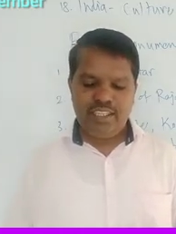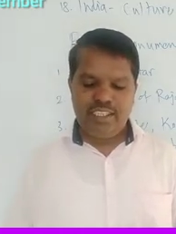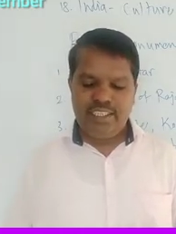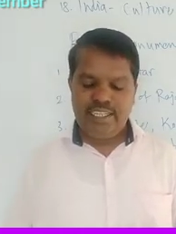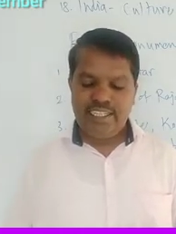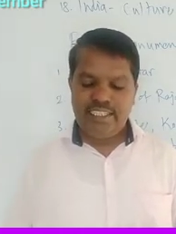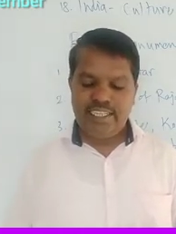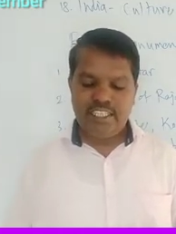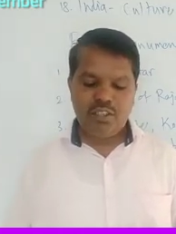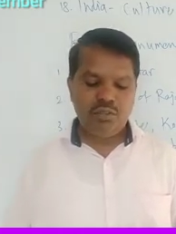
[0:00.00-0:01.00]

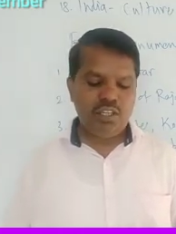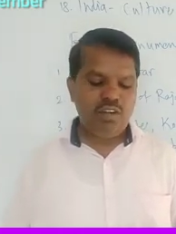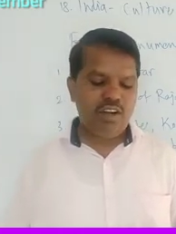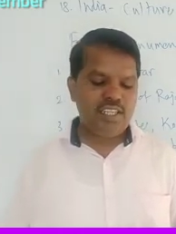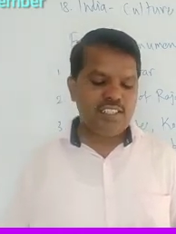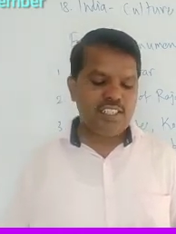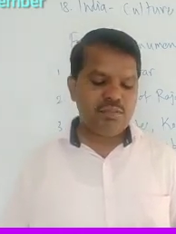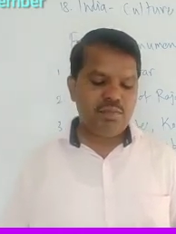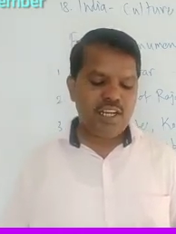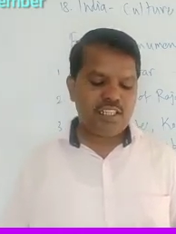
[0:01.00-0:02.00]
Dedicated to the goddesses
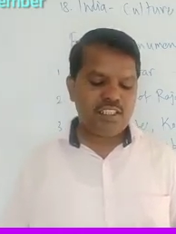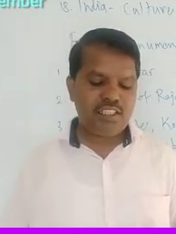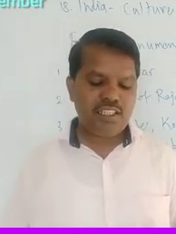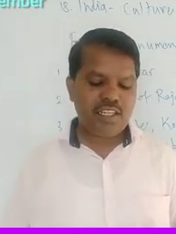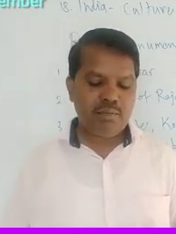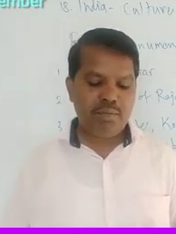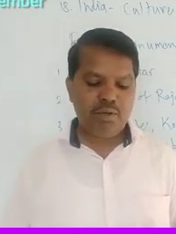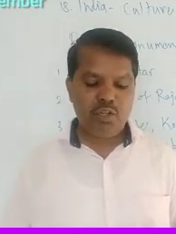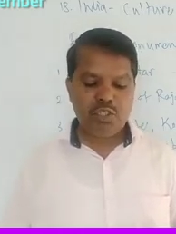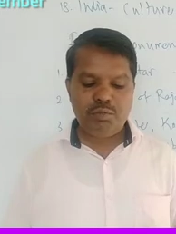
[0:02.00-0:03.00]
Meenakshi, the temple
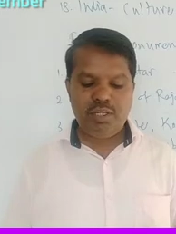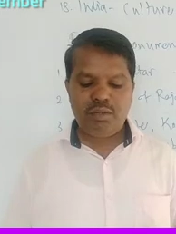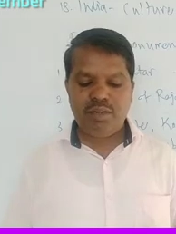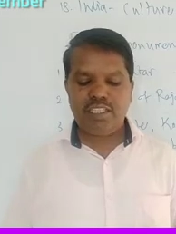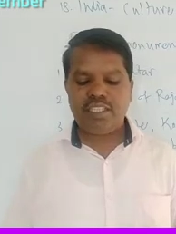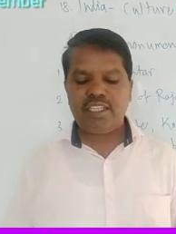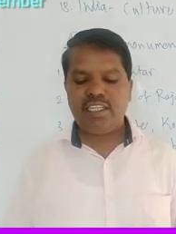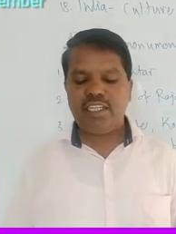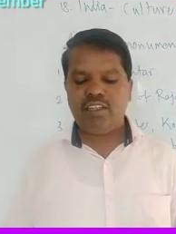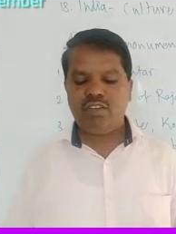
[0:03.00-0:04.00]
was built by the
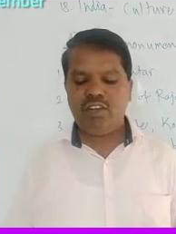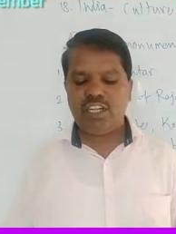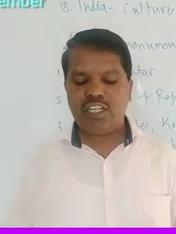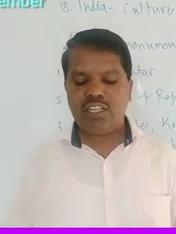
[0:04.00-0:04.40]
king Kulik